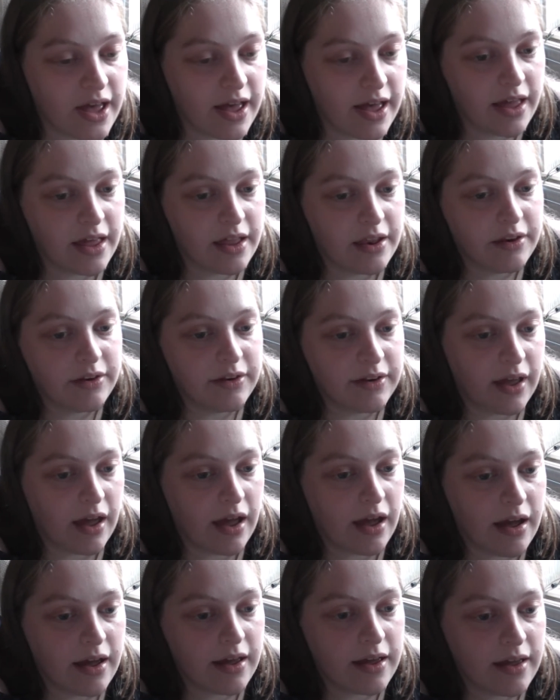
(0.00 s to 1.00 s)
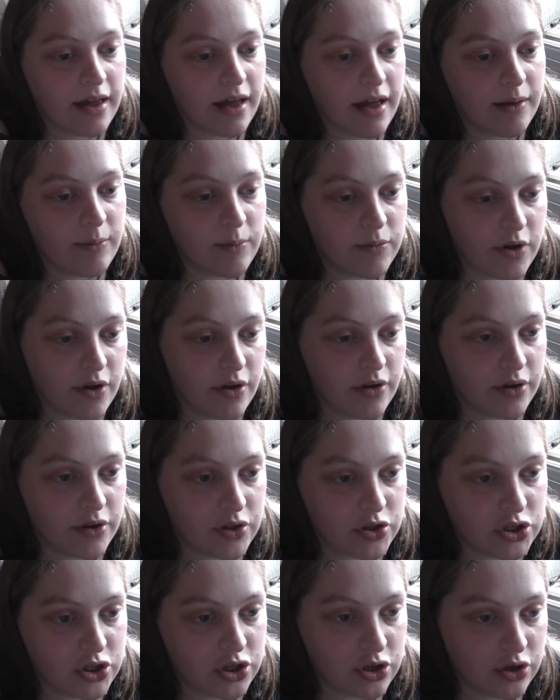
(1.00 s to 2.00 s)
and I am
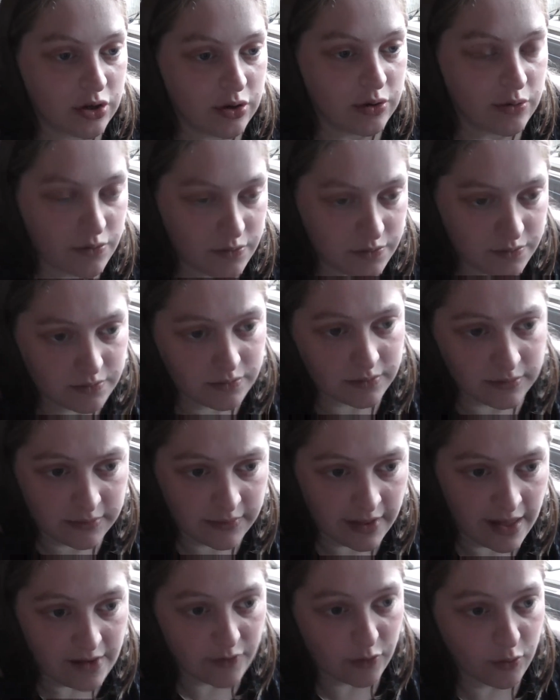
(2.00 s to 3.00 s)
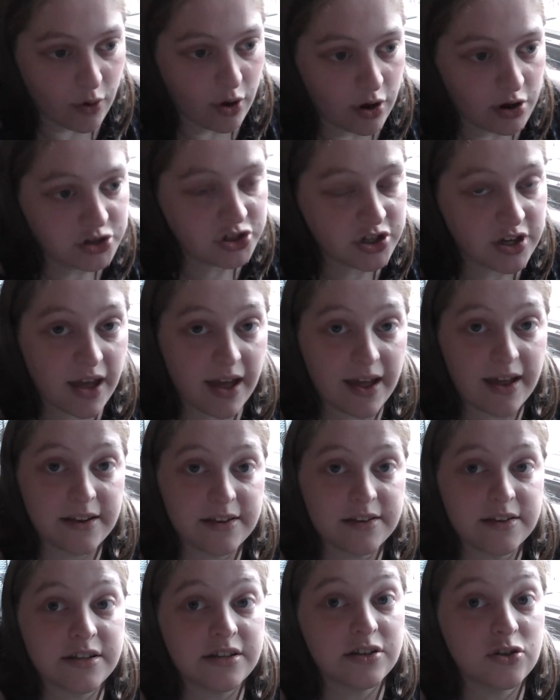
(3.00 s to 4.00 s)
going to have a wash,
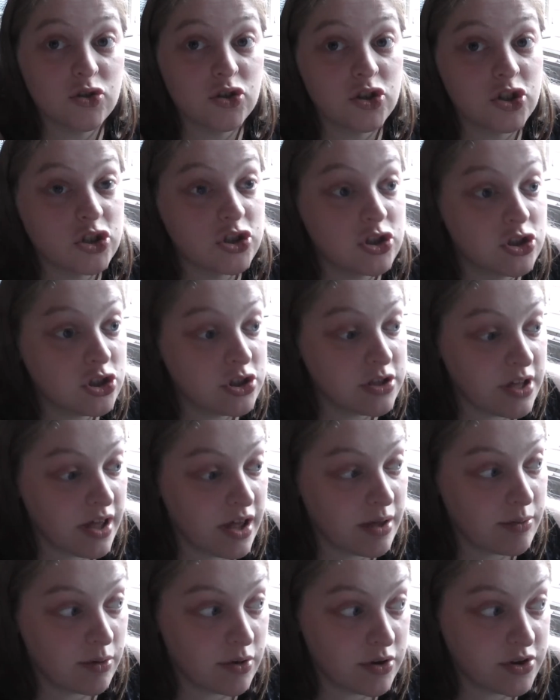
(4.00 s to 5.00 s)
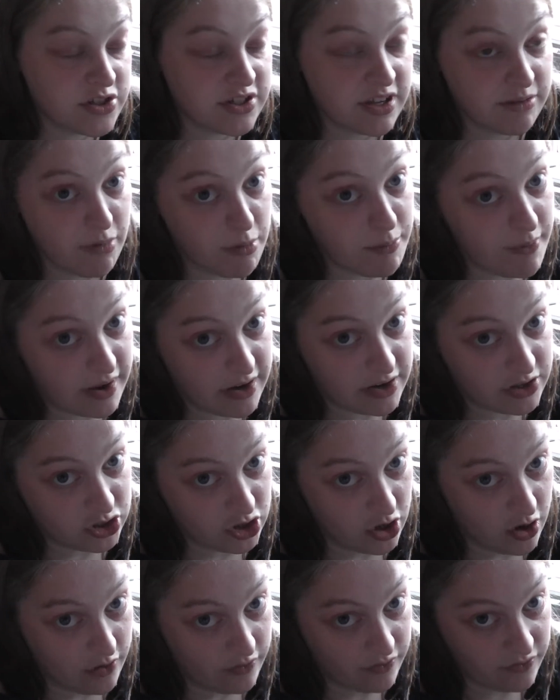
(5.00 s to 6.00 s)
and in order to do that I'm going to take my bandage
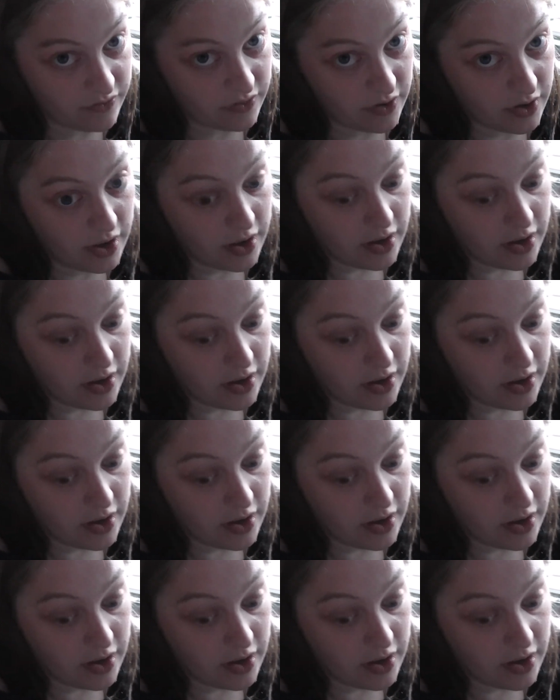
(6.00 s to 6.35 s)
off.